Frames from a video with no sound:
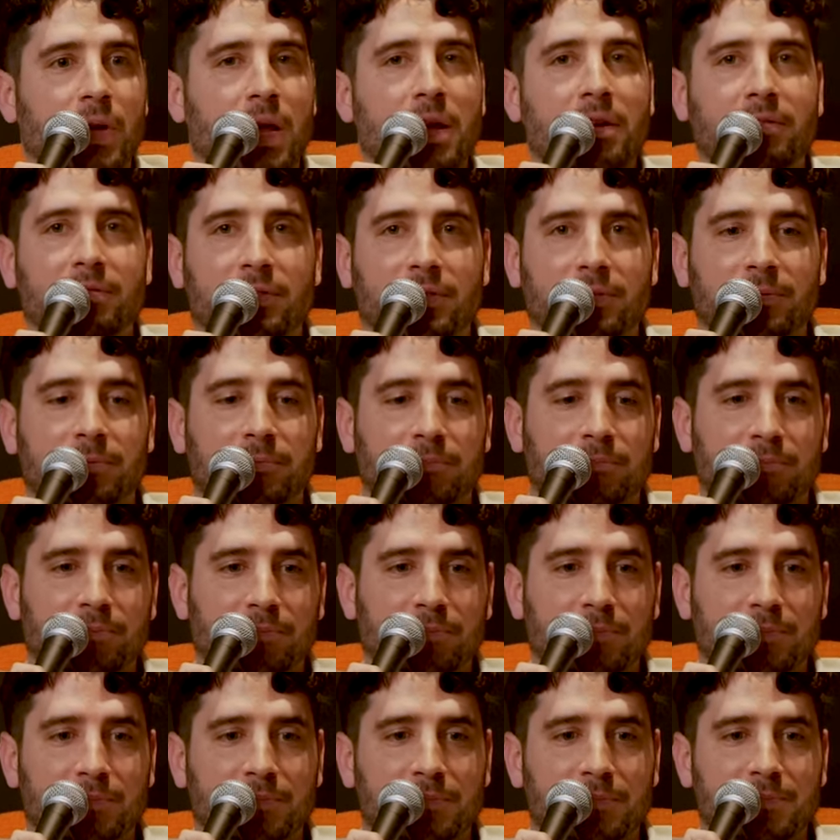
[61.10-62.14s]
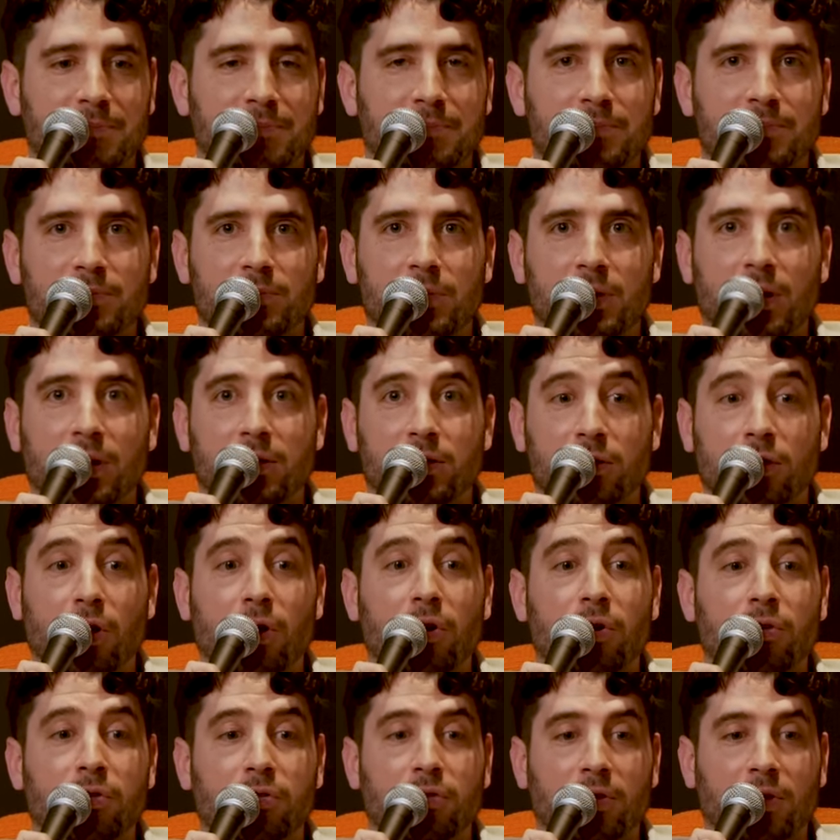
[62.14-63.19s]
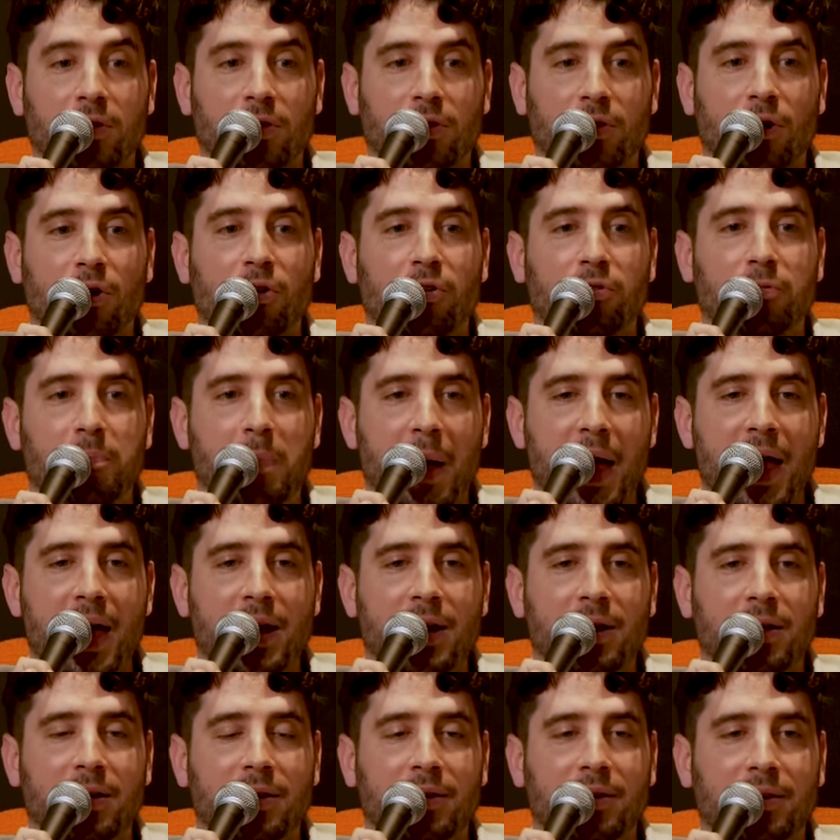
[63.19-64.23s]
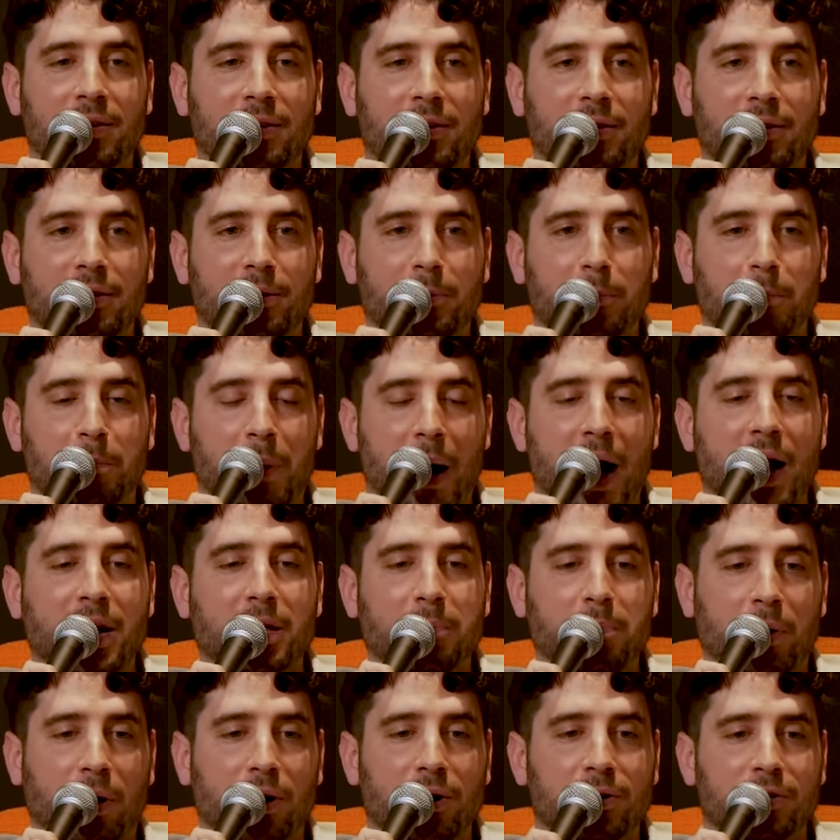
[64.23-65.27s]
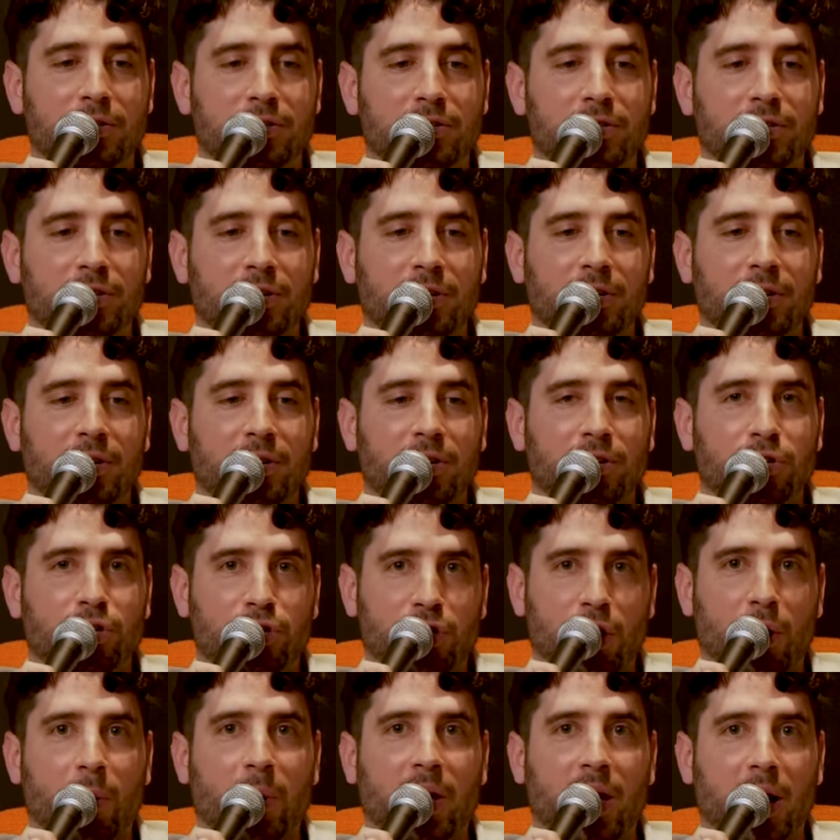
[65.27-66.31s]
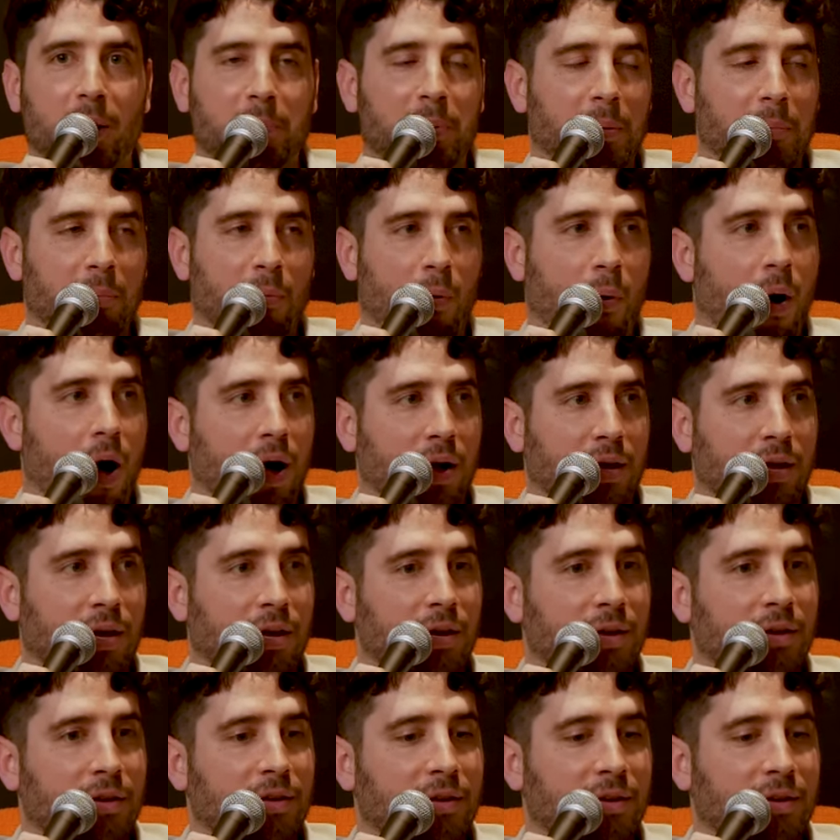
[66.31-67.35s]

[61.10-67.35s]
What's his favorite body part? There's been body parts showing up in Milwaukee.